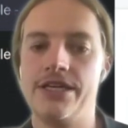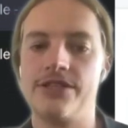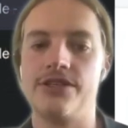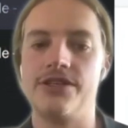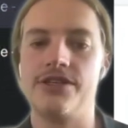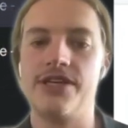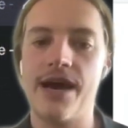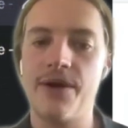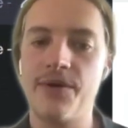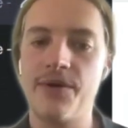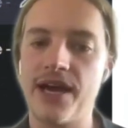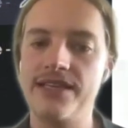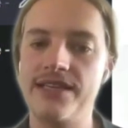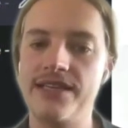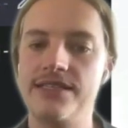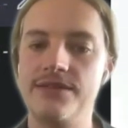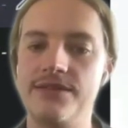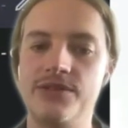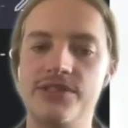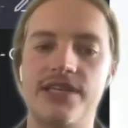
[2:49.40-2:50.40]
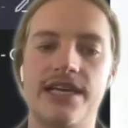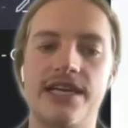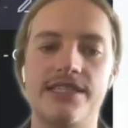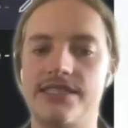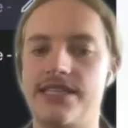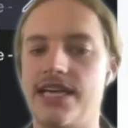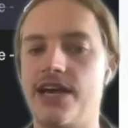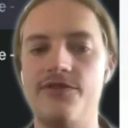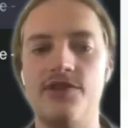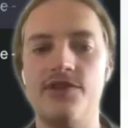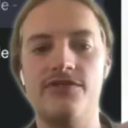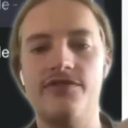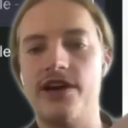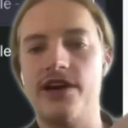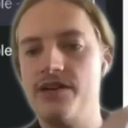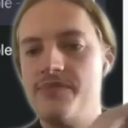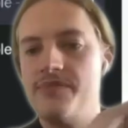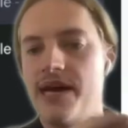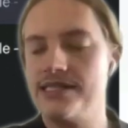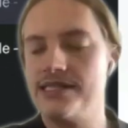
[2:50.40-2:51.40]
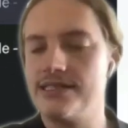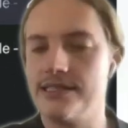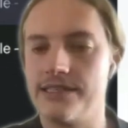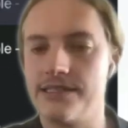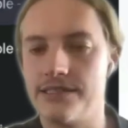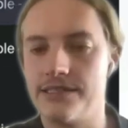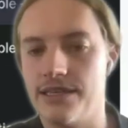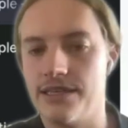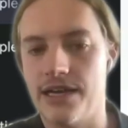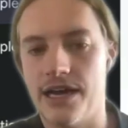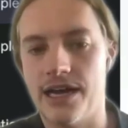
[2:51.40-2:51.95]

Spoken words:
So now what I did was I just gave it a very basic